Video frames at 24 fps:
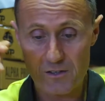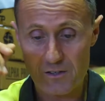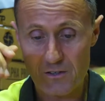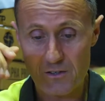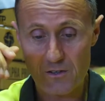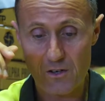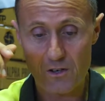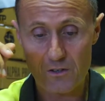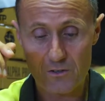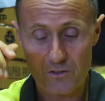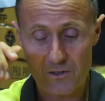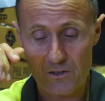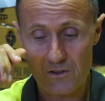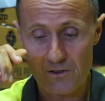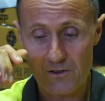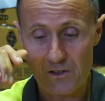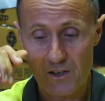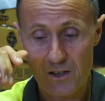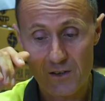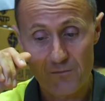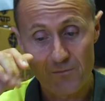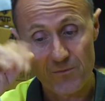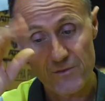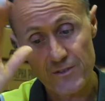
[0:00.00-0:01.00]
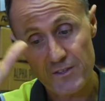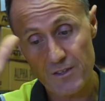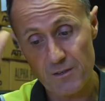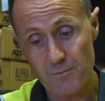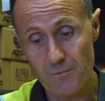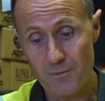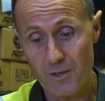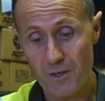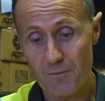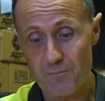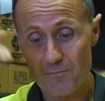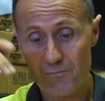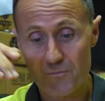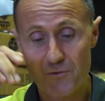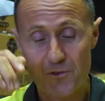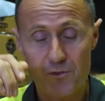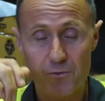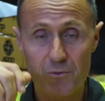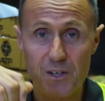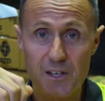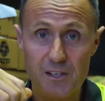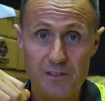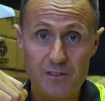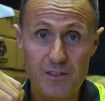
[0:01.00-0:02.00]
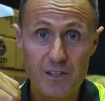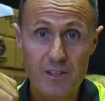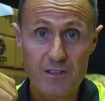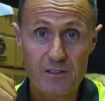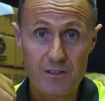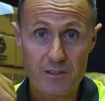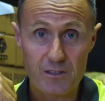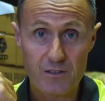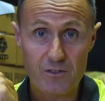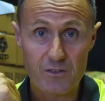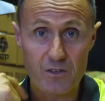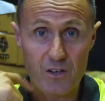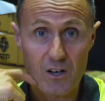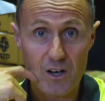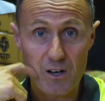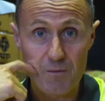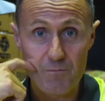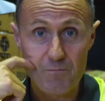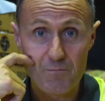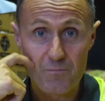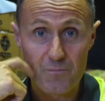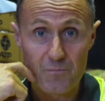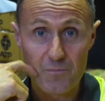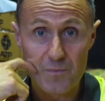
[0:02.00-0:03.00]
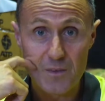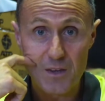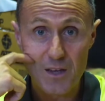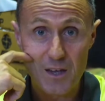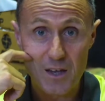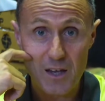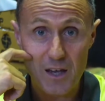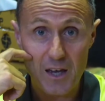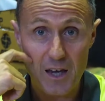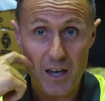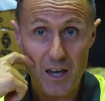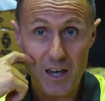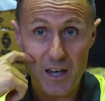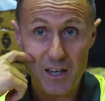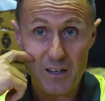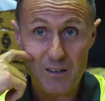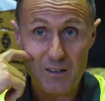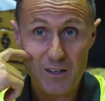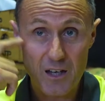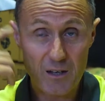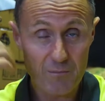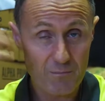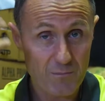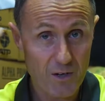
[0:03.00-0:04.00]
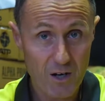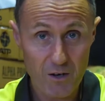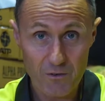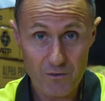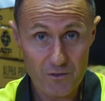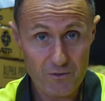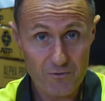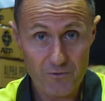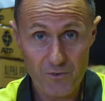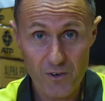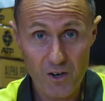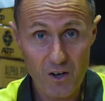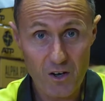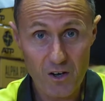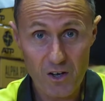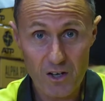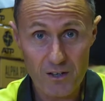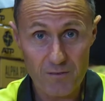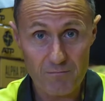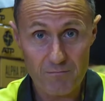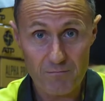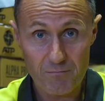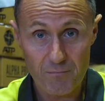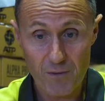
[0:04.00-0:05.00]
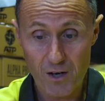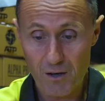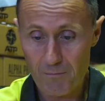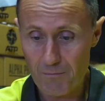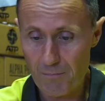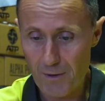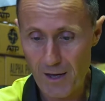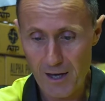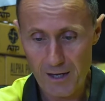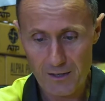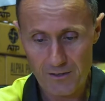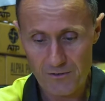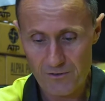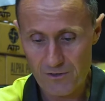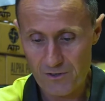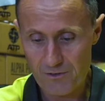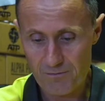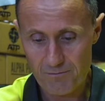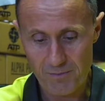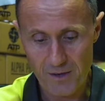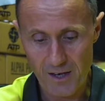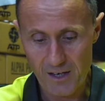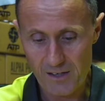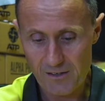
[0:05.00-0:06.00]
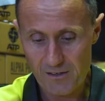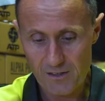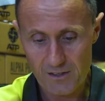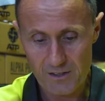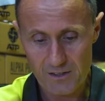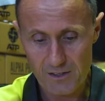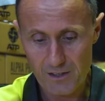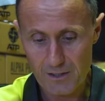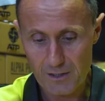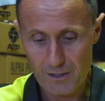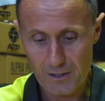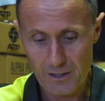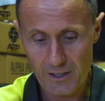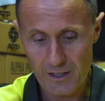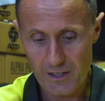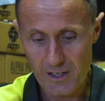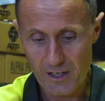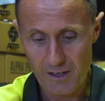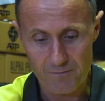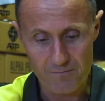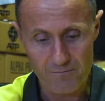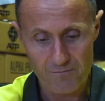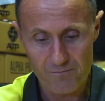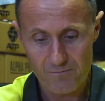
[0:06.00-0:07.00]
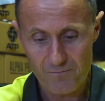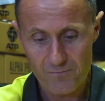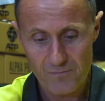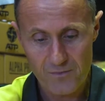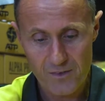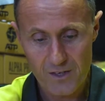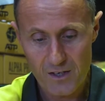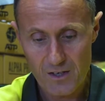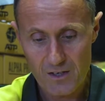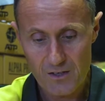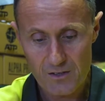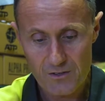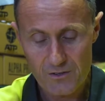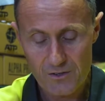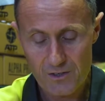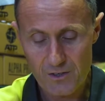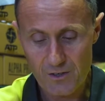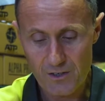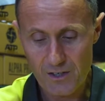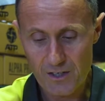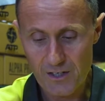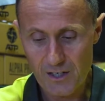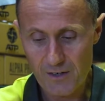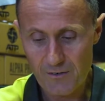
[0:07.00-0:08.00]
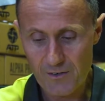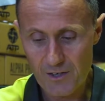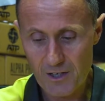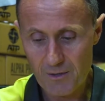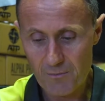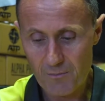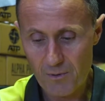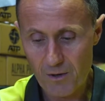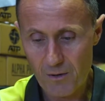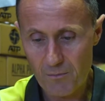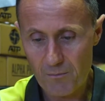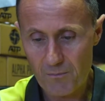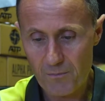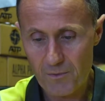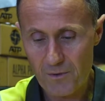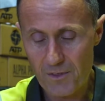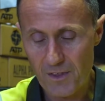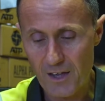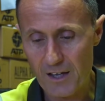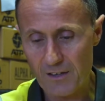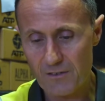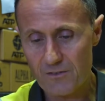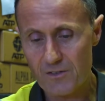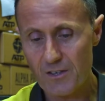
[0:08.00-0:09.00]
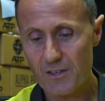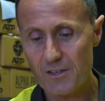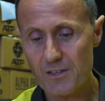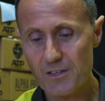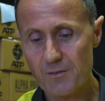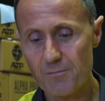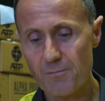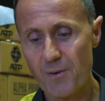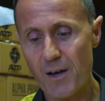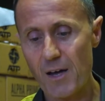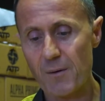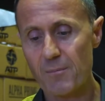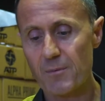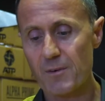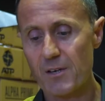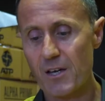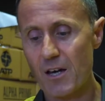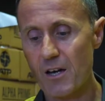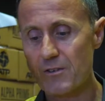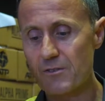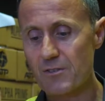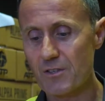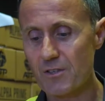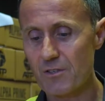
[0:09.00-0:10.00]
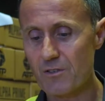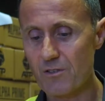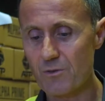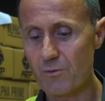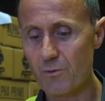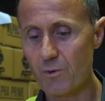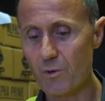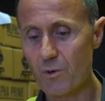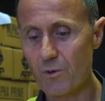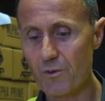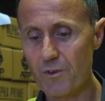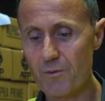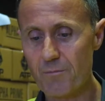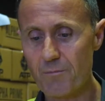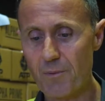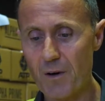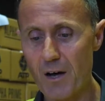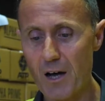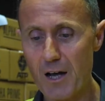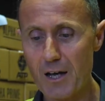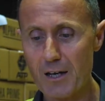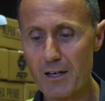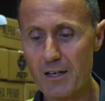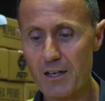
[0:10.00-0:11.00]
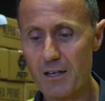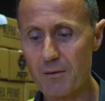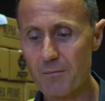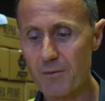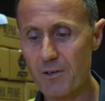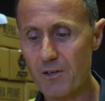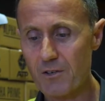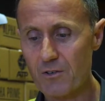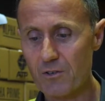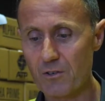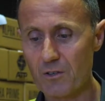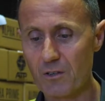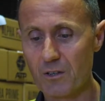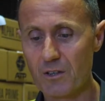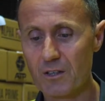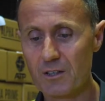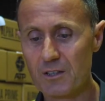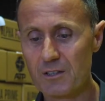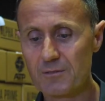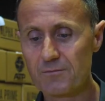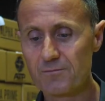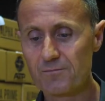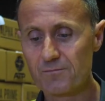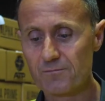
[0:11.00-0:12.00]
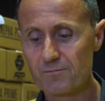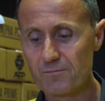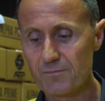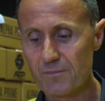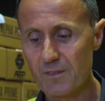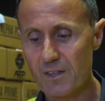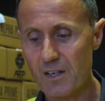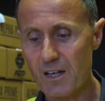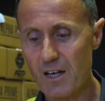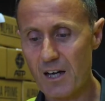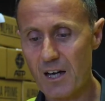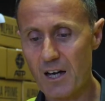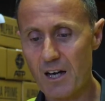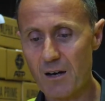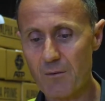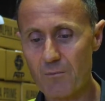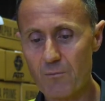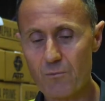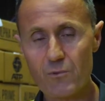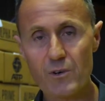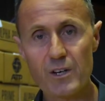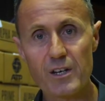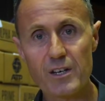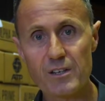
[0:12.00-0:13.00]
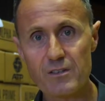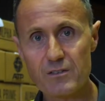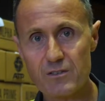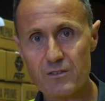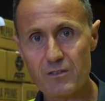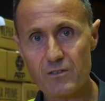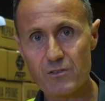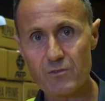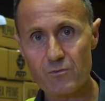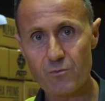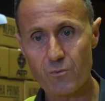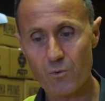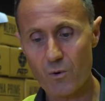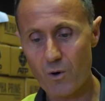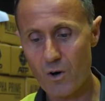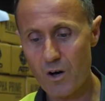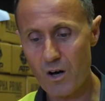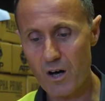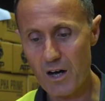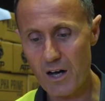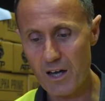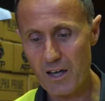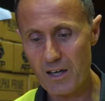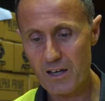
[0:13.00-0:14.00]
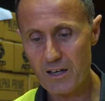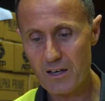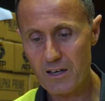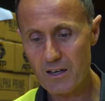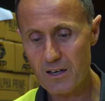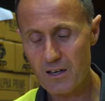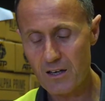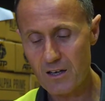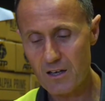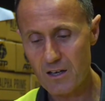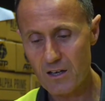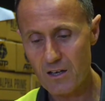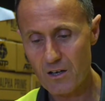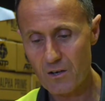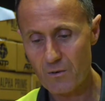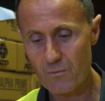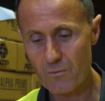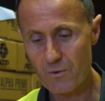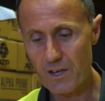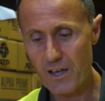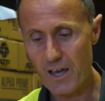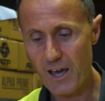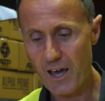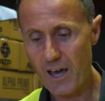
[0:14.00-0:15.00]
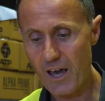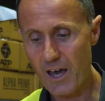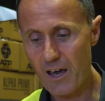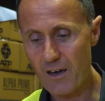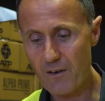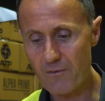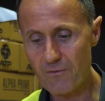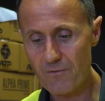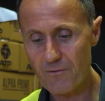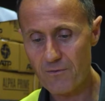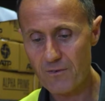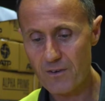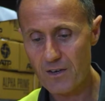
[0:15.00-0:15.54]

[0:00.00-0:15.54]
to the doctors. I was in my 26 at the time, and I was fine. My back just basically cleared up. So I didn't have any problem with that. So this paper goes into all the biochemical reasons why we have